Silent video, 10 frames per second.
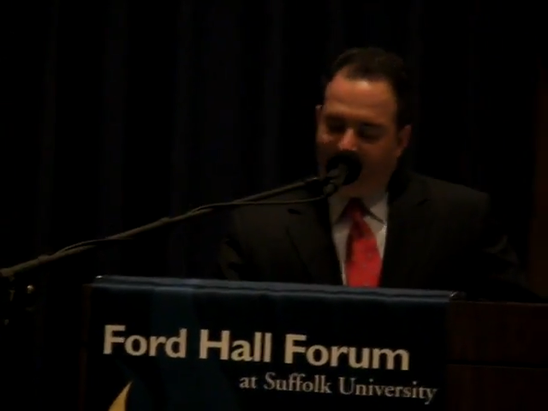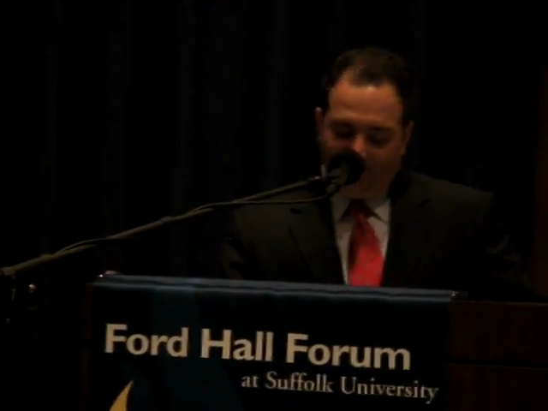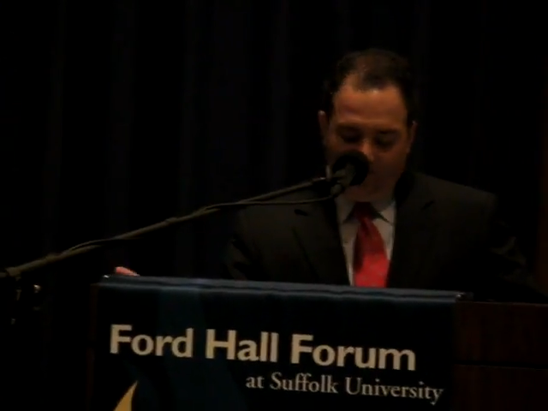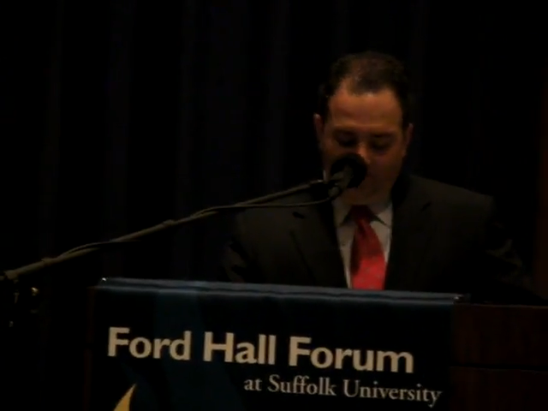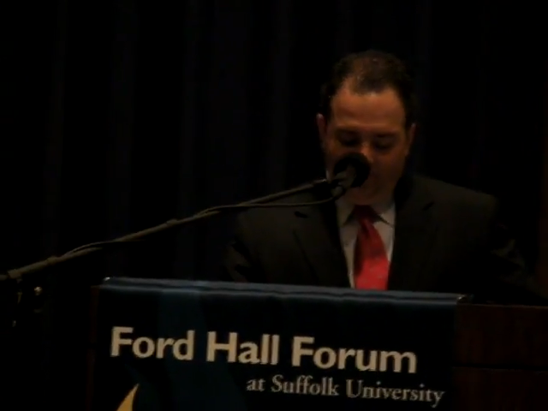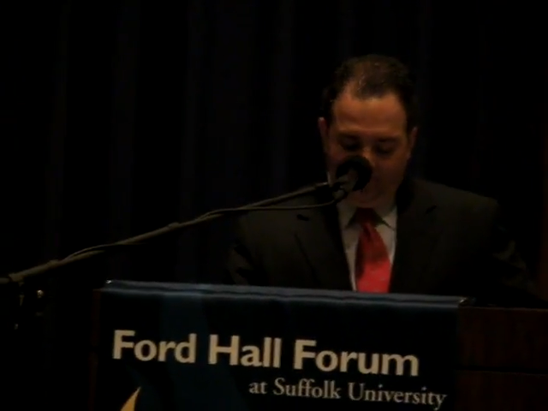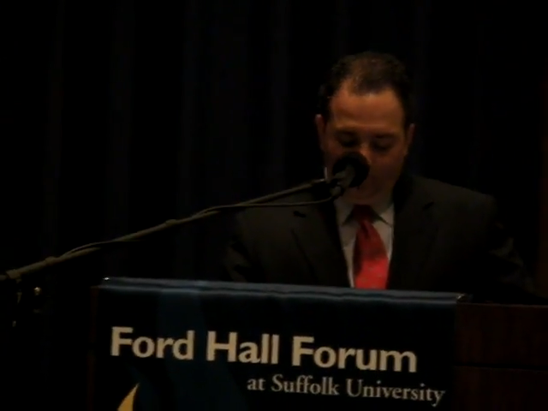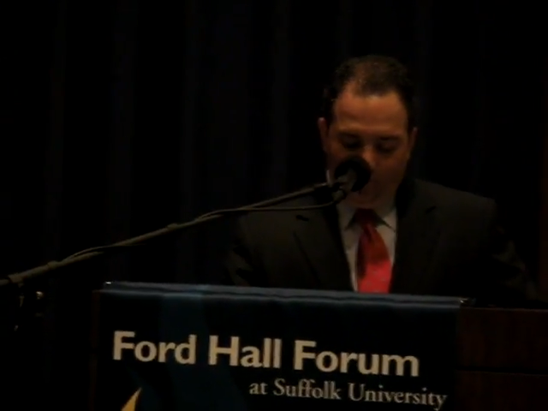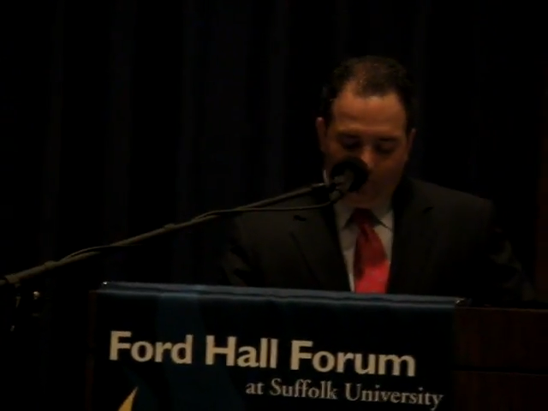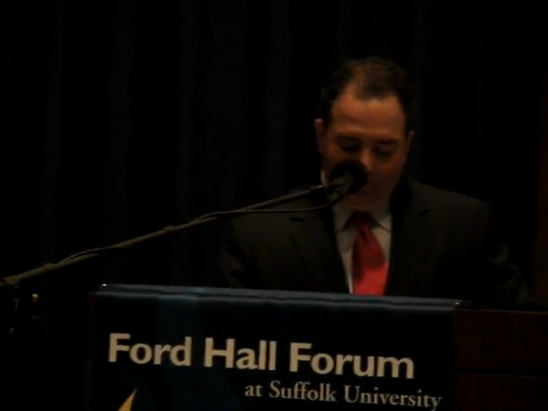Jacoby is an
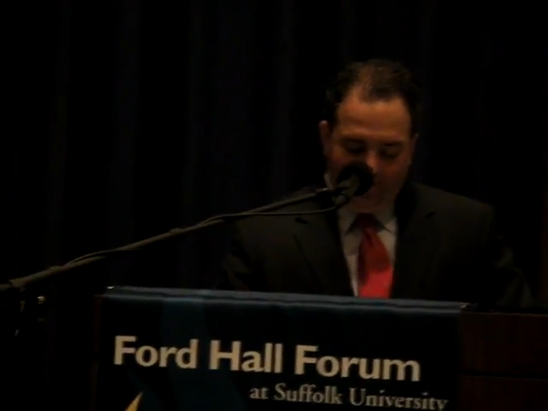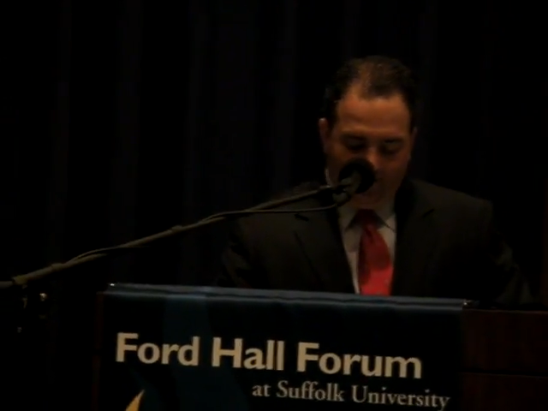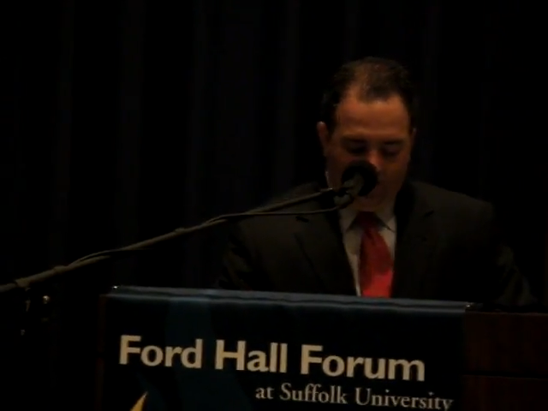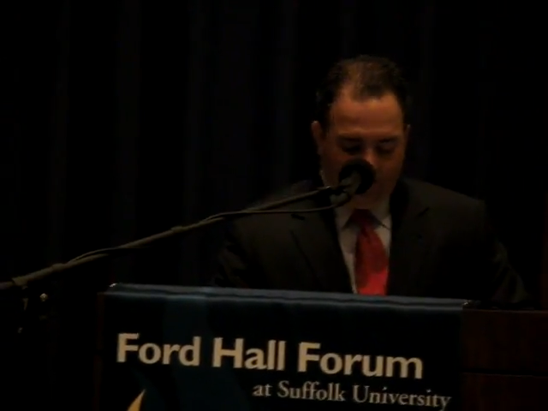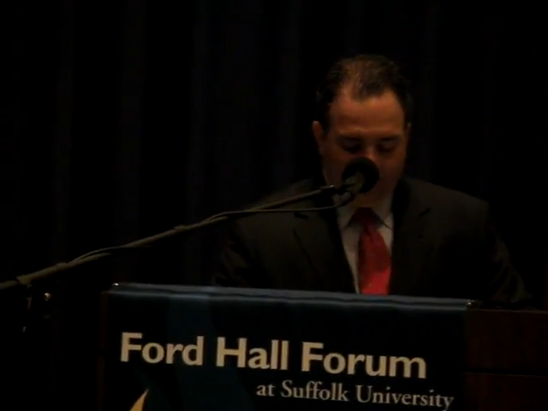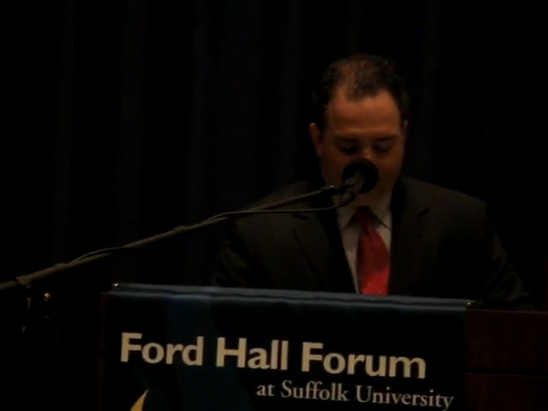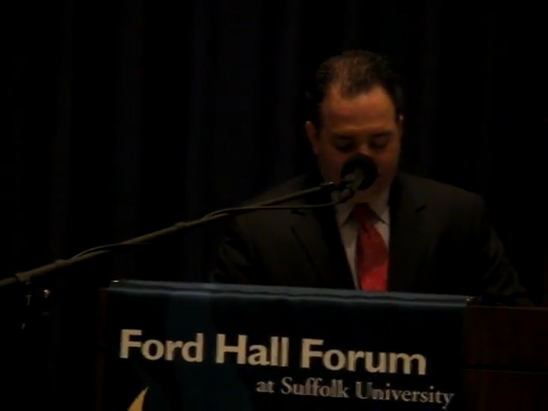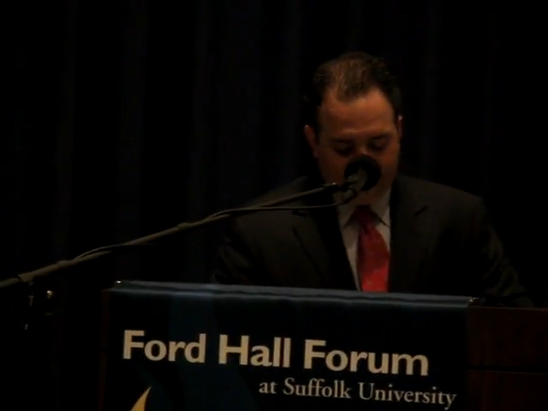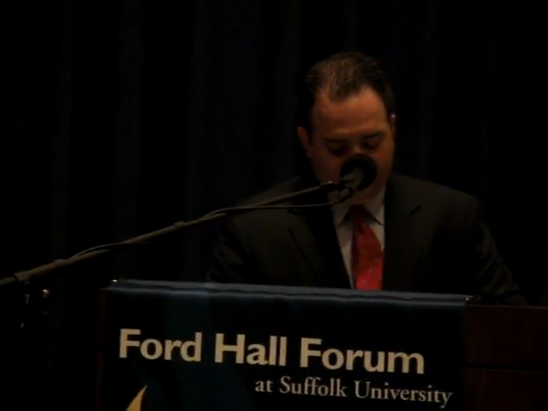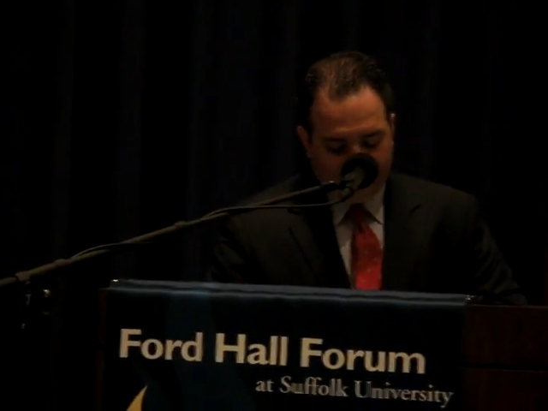award-winning columnist for
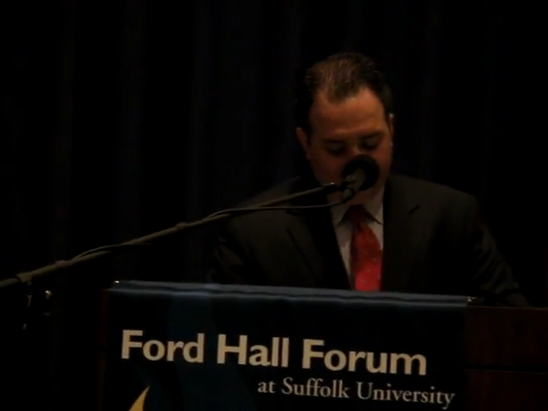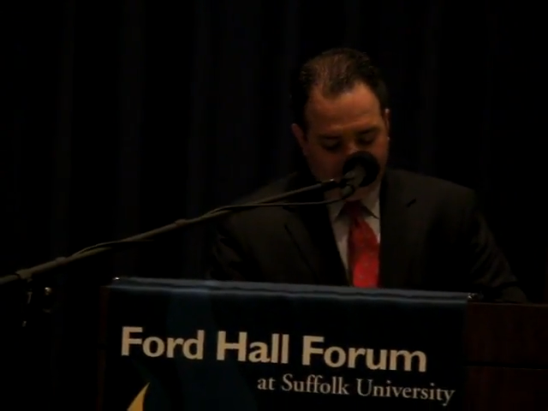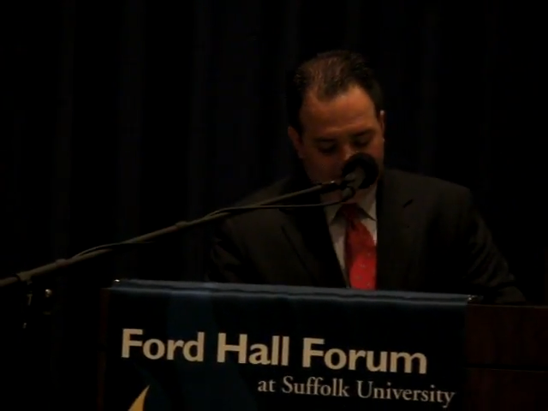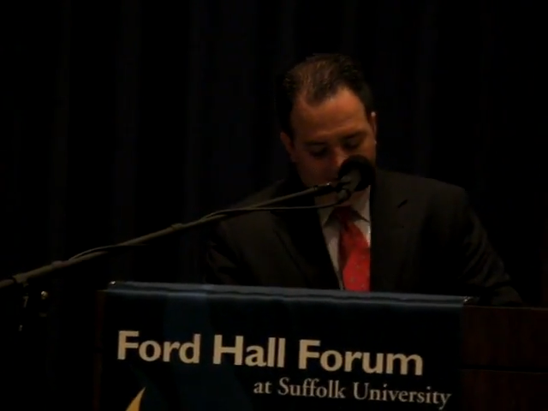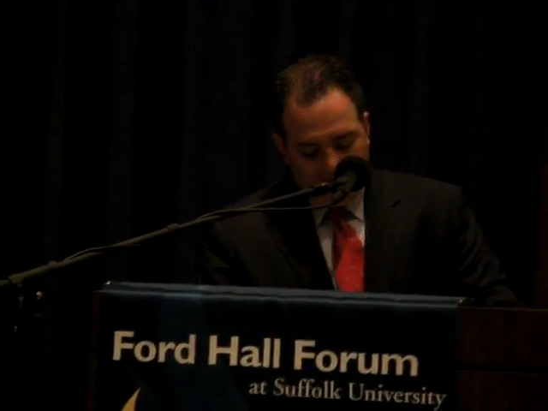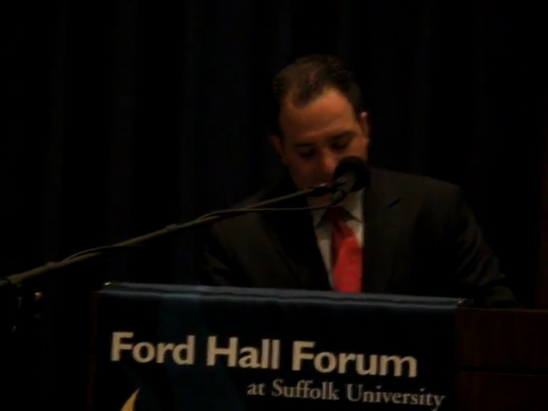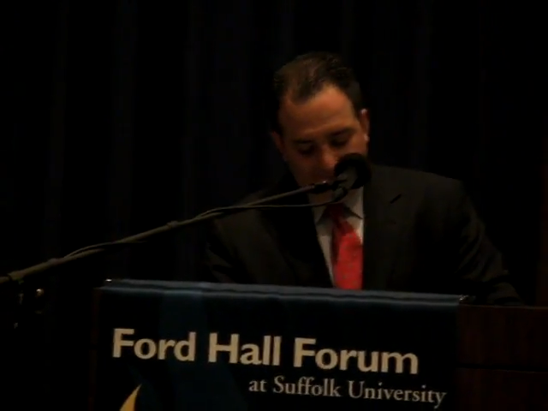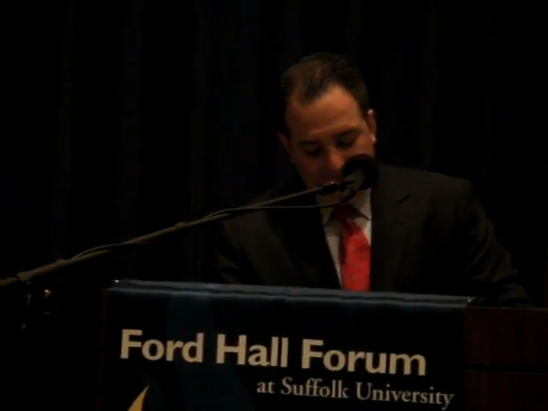the Boston Globe.